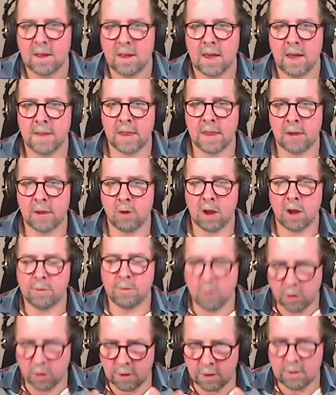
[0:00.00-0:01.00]
And then I try to
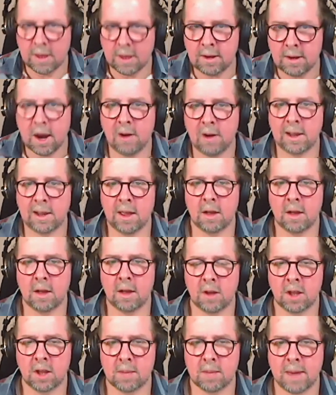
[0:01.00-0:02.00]
focus entirely
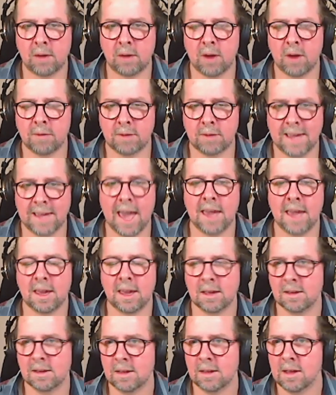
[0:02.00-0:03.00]
on the Minecraft gang.